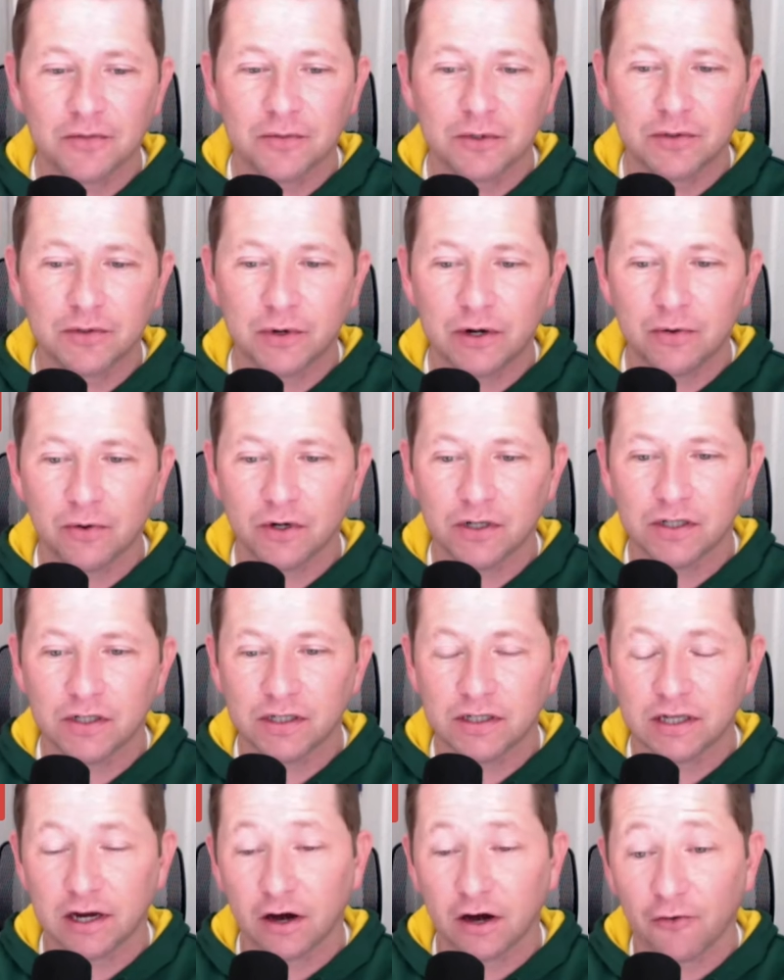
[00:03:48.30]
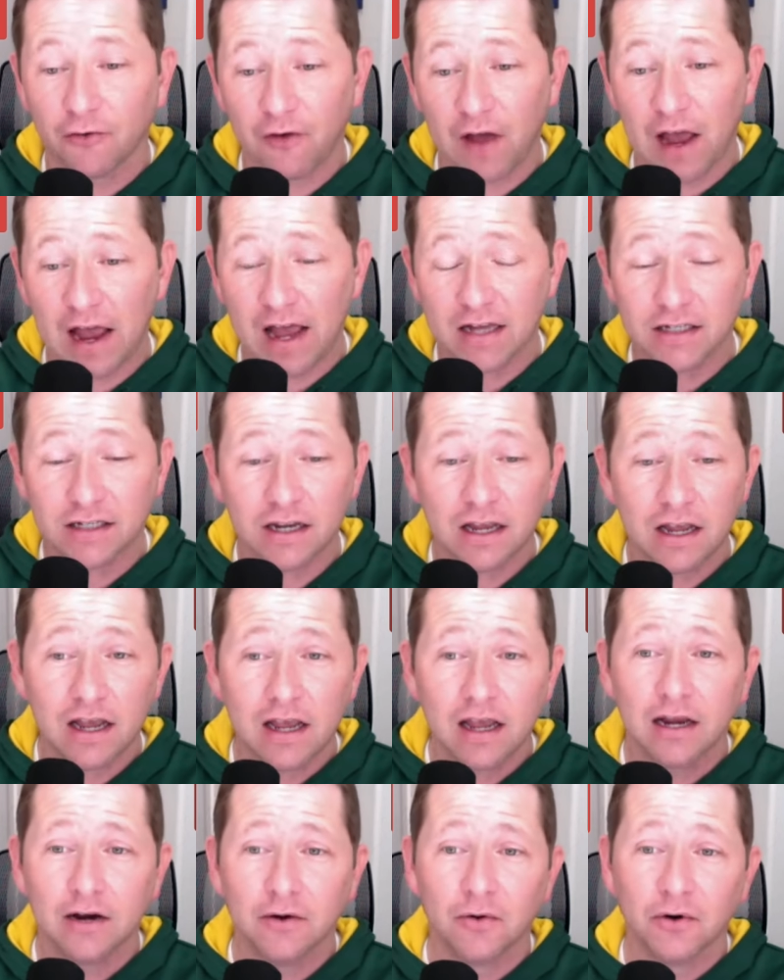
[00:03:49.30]
between horses that are fast
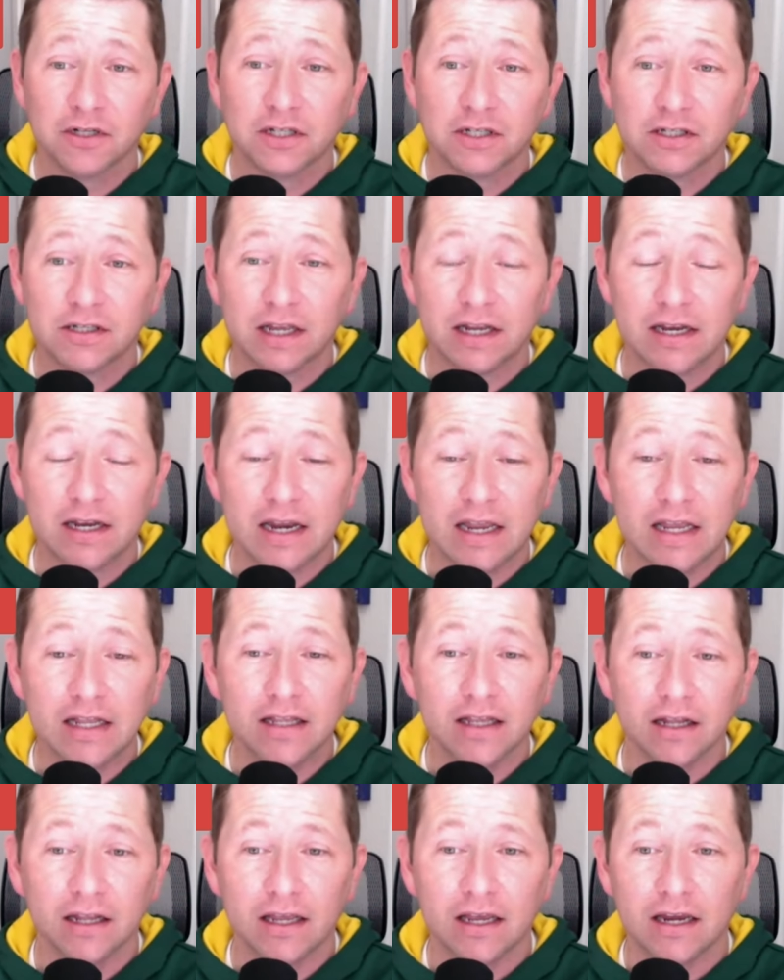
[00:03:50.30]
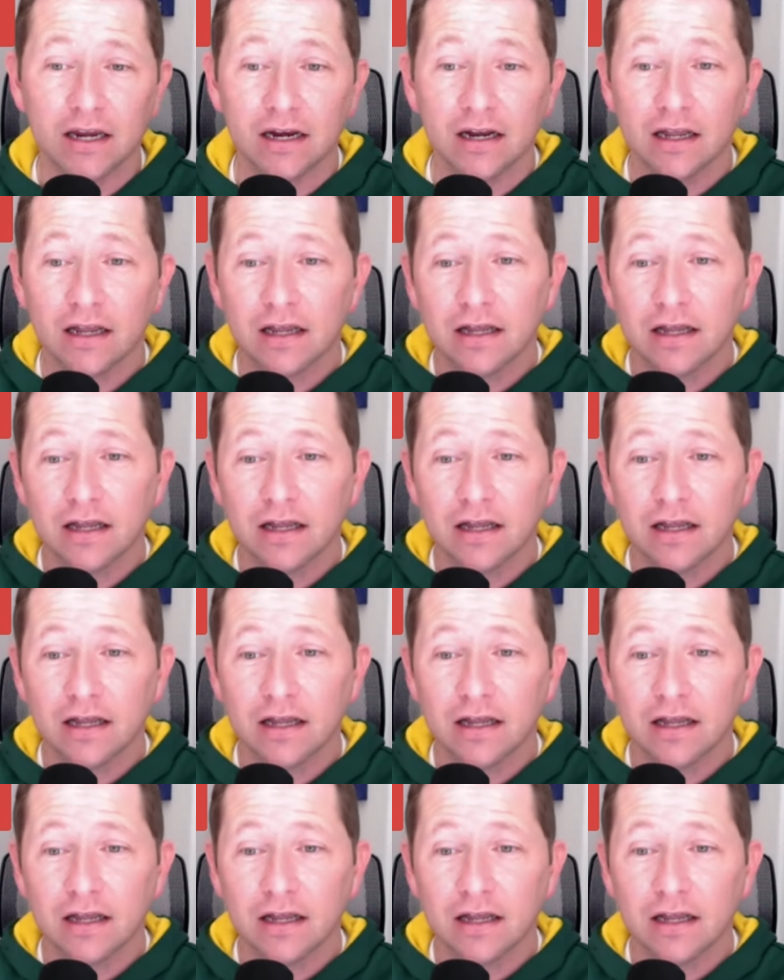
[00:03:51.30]
and horses that need the lead.